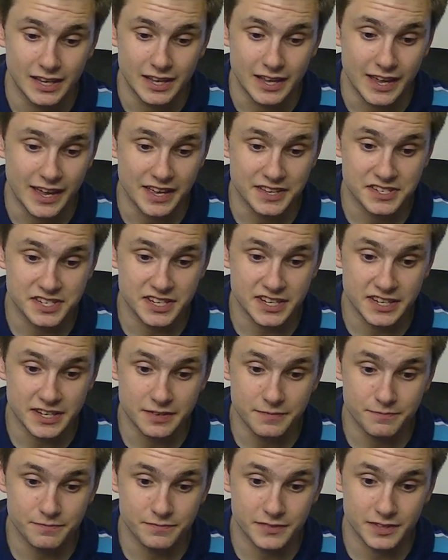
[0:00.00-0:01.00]
has
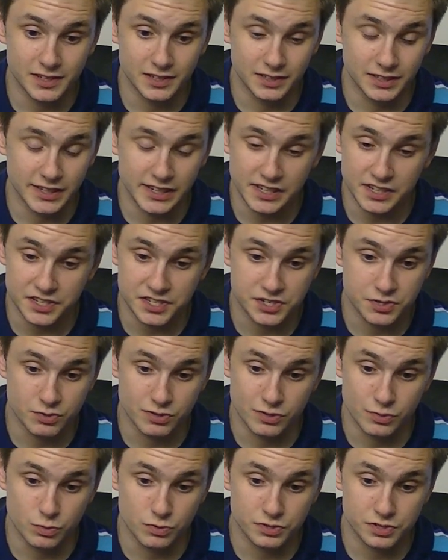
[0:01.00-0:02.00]
any leads
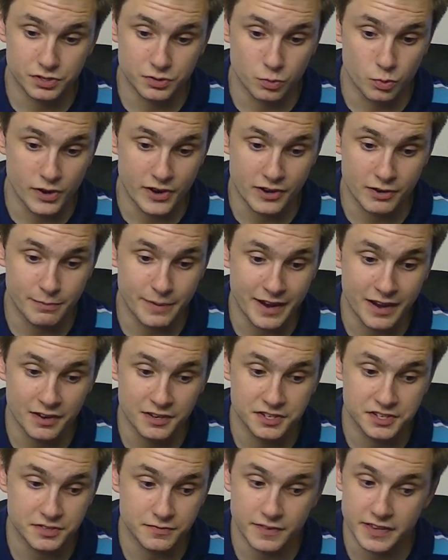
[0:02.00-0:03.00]
to the
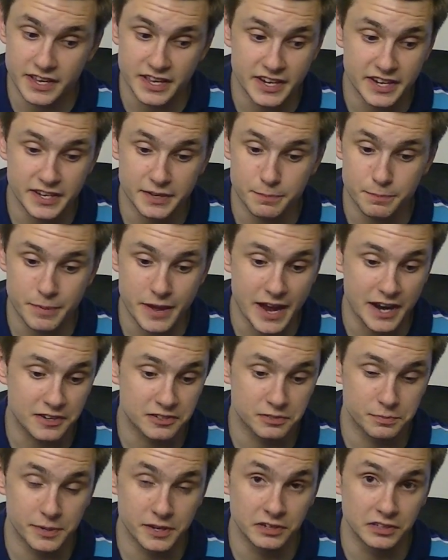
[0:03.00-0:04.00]
whereabouts of any
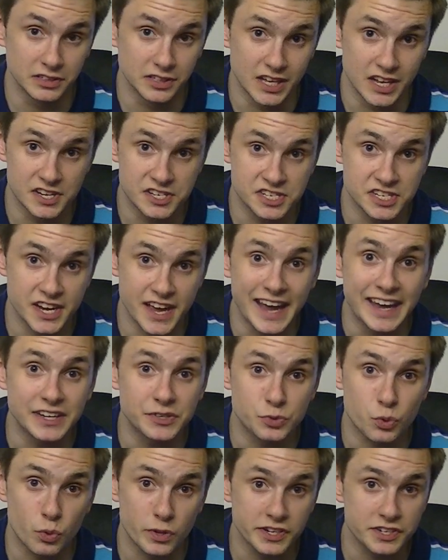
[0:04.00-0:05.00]
Packard Bell Legend
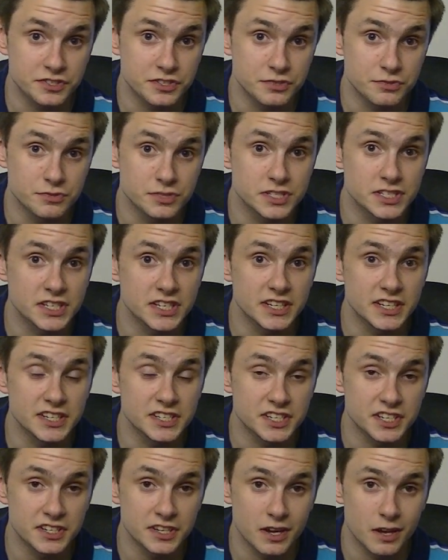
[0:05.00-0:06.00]
822
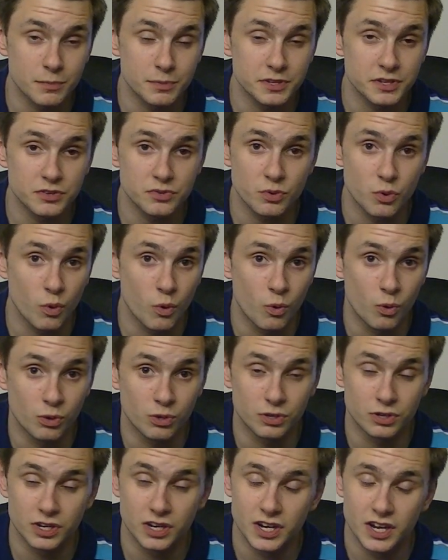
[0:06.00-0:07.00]
CDTW
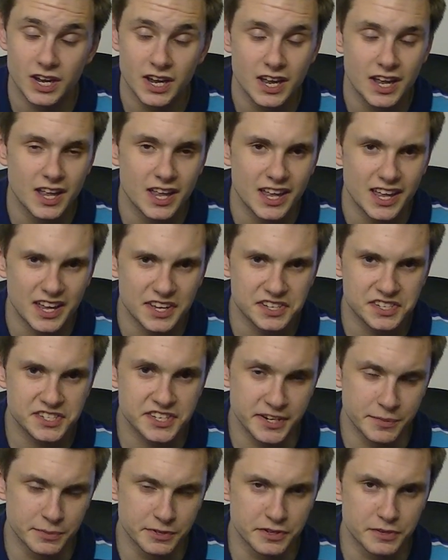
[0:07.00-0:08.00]
or a
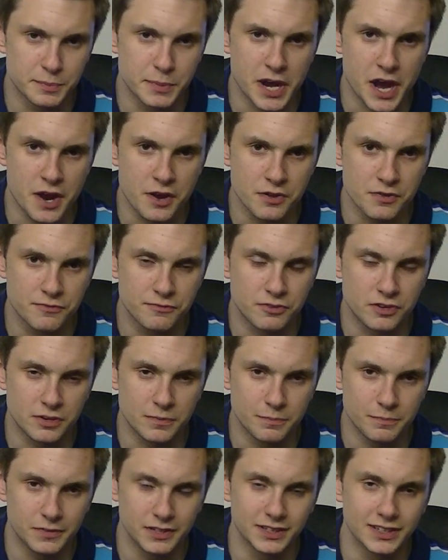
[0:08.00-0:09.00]
similar model
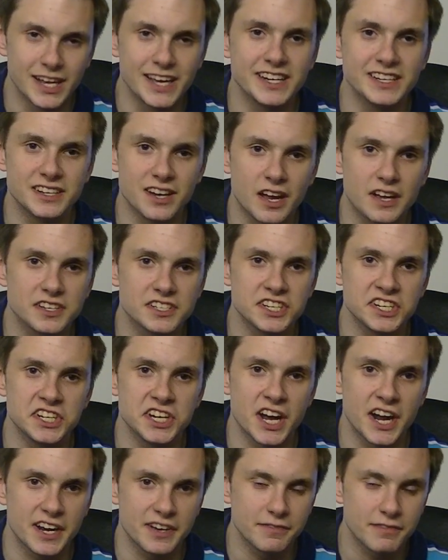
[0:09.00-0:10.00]
from late
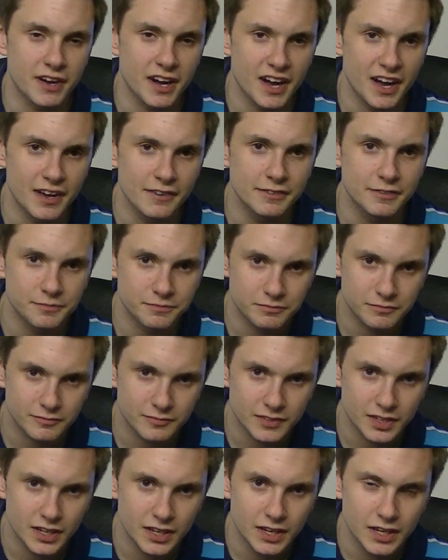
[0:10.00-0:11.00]
1995,
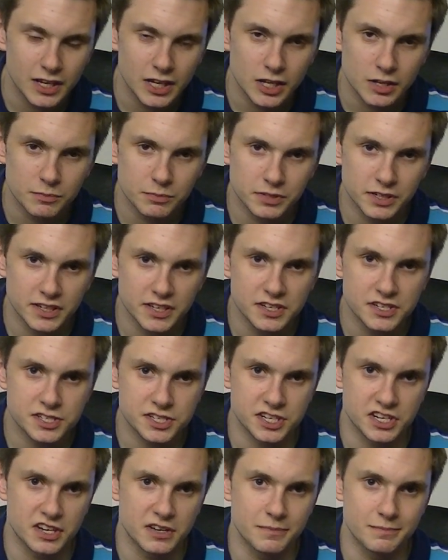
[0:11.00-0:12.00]
please
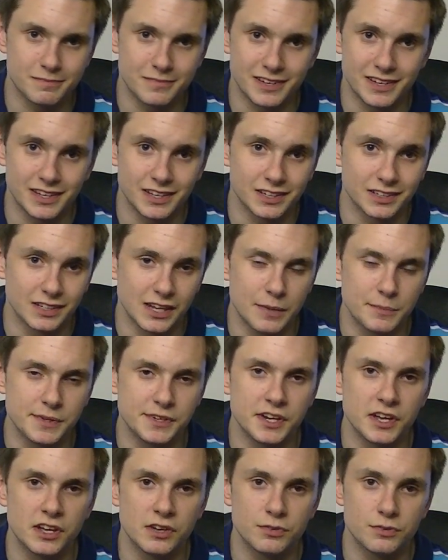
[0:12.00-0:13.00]
let me
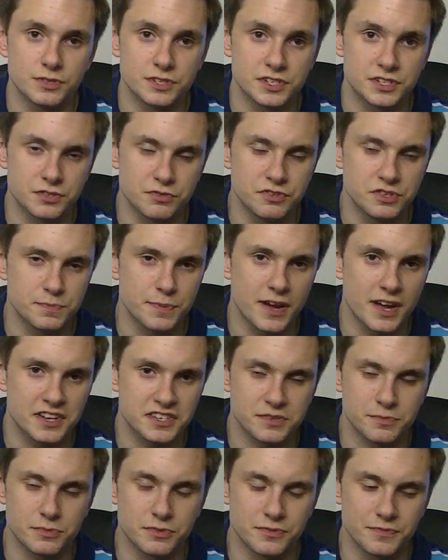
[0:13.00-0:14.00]
know as soon as
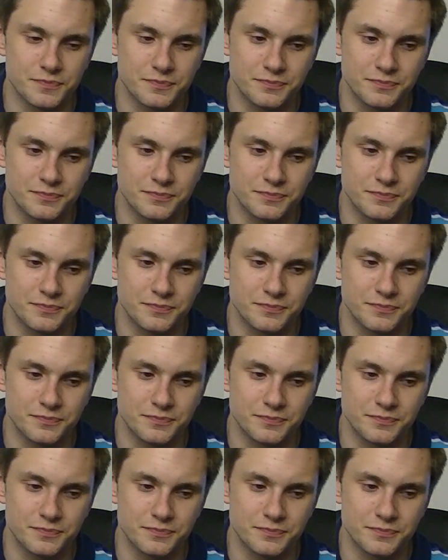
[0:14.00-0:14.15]
possible.